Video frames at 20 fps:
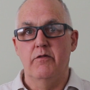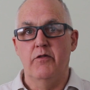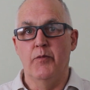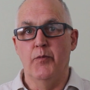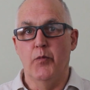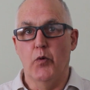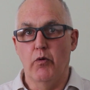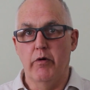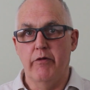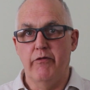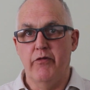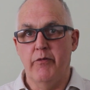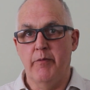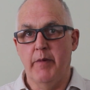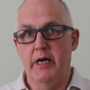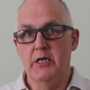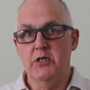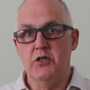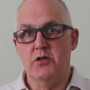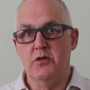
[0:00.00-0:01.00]
for more
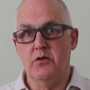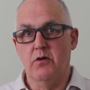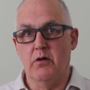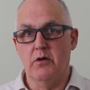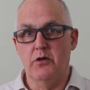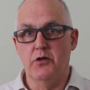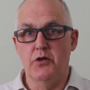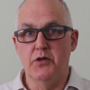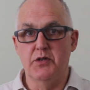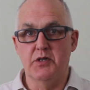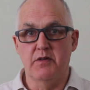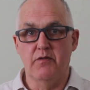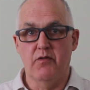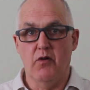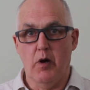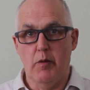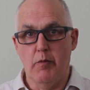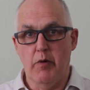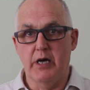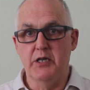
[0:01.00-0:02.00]
information on using
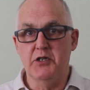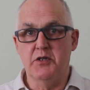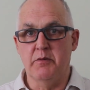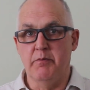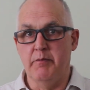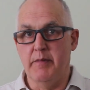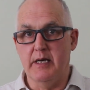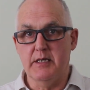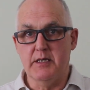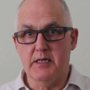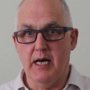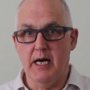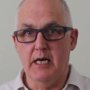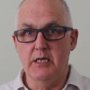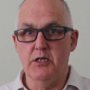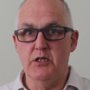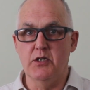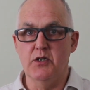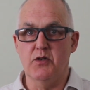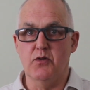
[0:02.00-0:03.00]
vibration
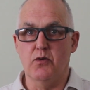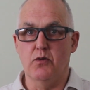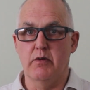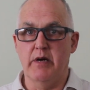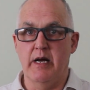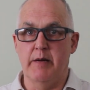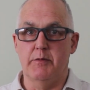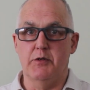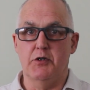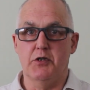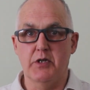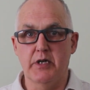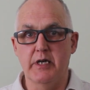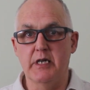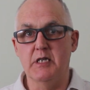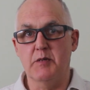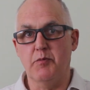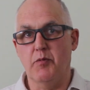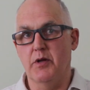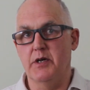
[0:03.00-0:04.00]
massagers or our
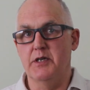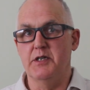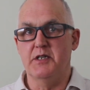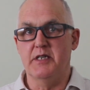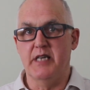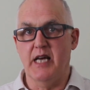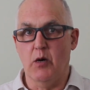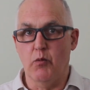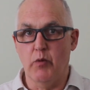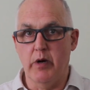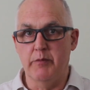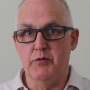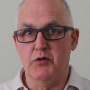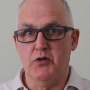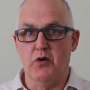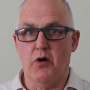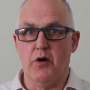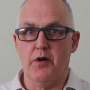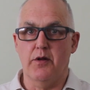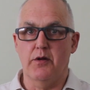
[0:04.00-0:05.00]
machines, please see our
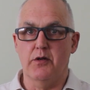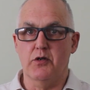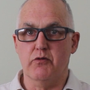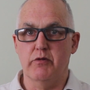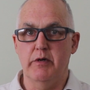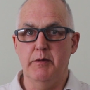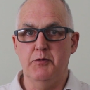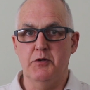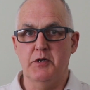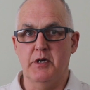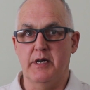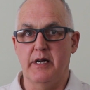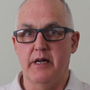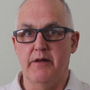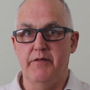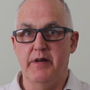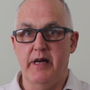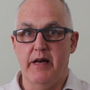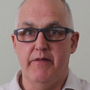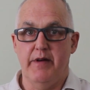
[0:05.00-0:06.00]
website or the description.
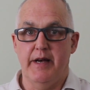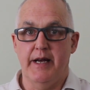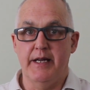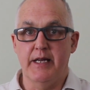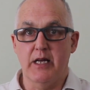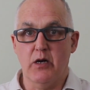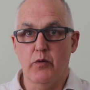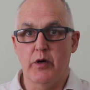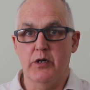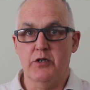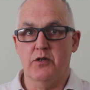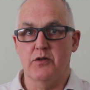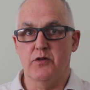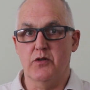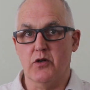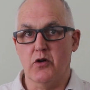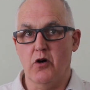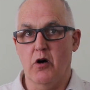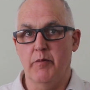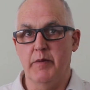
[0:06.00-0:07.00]
If you have any questions
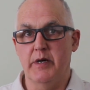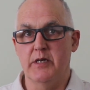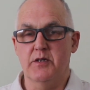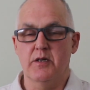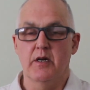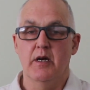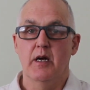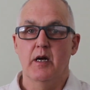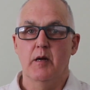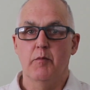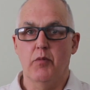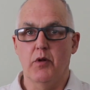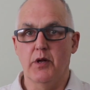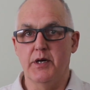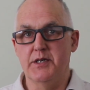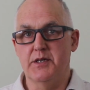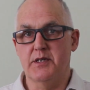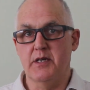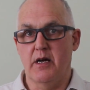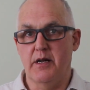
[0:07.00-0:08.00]
or comments,
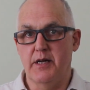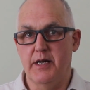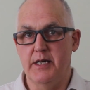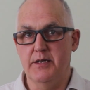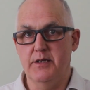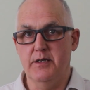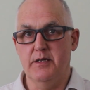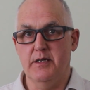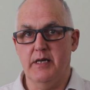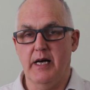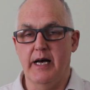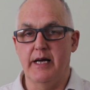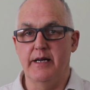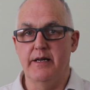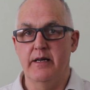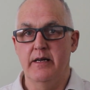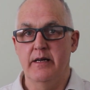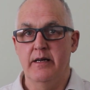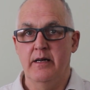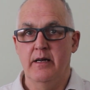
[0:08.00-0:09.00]
please don't hesitate.
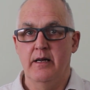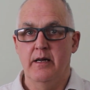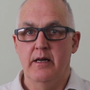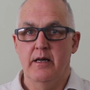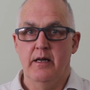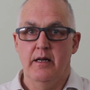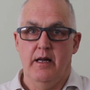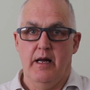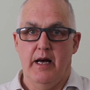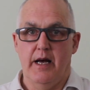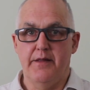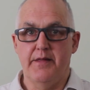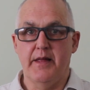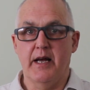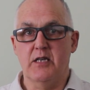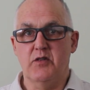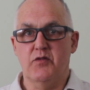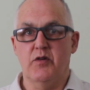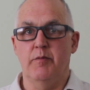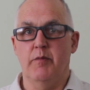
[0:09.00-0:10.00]
Hey,
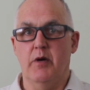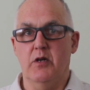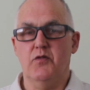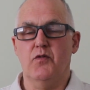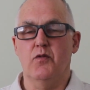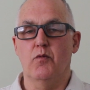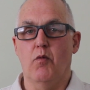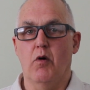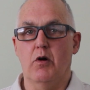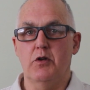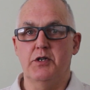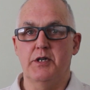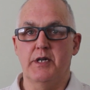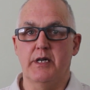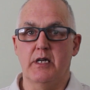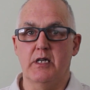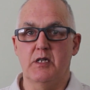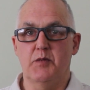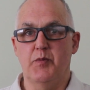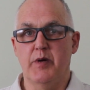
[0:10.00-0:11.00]
thanks very much for watching.
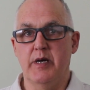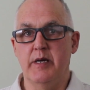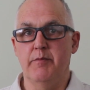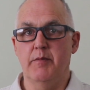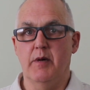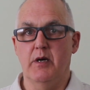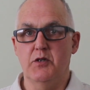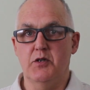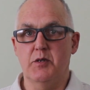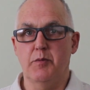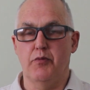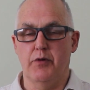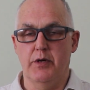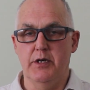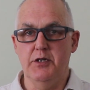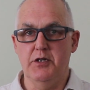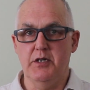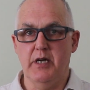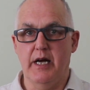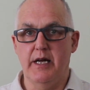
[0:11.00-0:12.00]
It has been most
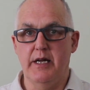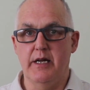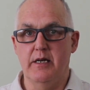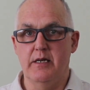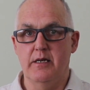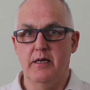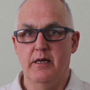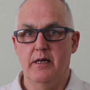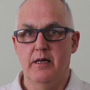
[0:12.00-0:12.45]
appreciated.